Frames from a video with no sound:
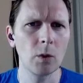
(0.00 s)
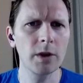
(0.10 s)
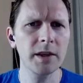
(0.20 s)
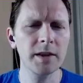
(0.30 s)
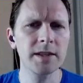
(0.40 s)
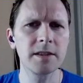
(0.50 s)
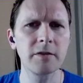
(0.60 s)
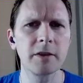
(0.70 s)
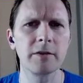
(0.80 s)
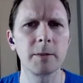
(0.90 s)
One thing that's
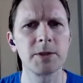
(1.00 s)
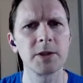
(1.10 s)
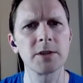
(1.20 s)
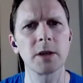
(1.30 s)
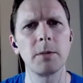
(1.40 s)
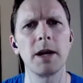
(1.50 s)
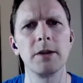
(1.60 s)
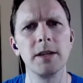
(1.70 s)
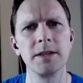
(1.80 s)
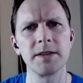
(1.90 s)
different from a traditional
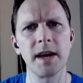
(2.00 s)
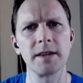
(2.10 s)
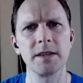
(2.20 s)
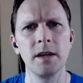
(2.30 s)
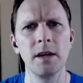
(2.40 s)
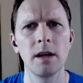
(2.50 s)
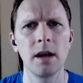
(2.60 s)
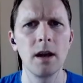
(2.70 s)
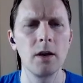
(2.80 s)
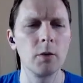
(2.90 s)
compiler is that
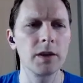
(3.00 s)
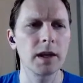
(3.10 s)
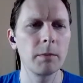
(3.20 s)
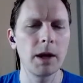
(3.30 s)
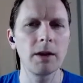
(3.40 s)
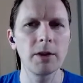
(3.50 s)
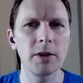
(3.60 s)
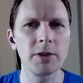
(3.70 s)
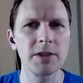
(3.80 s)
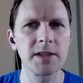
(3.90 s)
with a compiler,
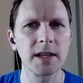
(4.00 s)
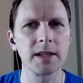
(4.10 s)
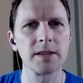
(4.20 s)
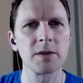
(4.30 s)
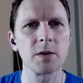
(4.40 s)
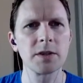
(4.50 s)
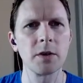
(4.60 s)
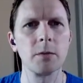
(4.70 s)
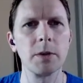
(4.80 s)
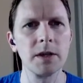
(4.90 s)
you're just taking in source
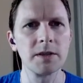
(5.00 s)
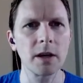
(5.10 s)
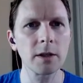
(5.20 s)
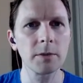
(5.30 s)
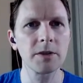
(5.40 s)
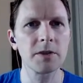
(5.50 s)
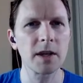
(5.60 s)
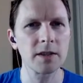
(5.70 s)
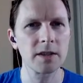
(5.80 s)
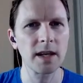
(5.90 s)
code, but Docker builds, you're
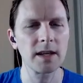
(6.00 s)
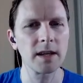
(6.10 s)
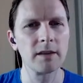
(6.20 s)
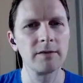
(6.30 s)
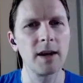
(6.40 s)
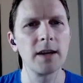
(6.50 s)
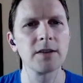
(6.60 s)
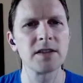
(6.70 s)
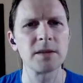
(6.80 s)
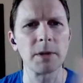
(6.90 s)
actually taking in a file
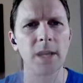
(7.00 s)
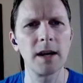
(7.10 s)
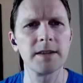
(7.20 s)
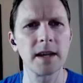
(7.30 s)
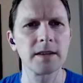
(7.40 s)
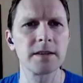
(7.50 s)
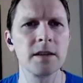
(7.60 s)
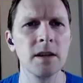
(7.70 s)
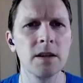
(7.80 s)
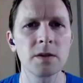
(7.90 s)
system context.
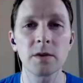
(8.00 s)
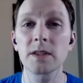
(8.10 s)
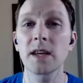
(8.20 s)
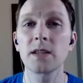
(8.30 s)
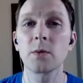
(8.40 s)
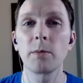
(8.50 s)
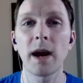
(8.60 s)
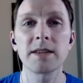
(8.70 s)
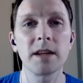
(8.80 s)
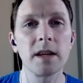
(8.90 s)
So in this case, we're
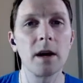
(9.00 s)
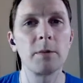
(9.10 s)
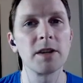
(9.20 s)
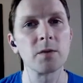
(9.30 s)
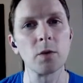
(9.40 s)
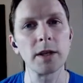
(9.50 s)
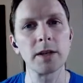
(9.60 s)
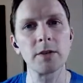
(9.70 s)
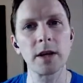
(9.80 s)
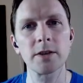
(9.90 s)
passing in our present
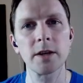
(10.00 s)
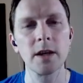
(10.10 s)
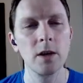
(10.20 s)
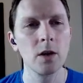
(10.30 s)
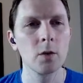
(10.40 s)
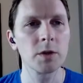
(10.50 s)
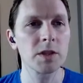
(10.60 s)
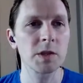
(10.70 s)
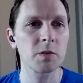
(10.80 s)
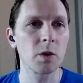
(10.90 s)
working directory, which
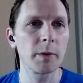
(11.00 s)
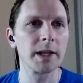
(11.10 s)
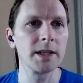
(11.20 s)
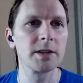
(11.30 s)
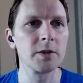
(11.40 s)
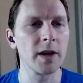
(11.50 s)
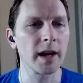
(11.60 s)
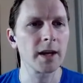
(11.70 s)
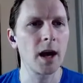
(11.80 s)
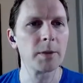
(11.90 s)
is what we need to do
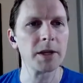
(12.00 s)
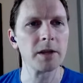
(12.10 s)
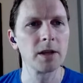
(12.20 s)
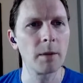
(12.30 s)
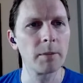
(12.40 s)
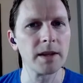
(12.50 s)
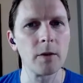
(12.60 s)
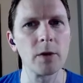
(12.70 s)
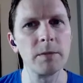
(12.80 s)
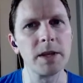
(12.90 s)
that copying
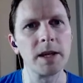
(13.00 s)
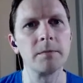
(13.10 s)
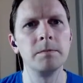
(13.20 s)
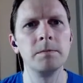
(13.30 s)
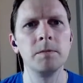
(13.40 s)
that README in.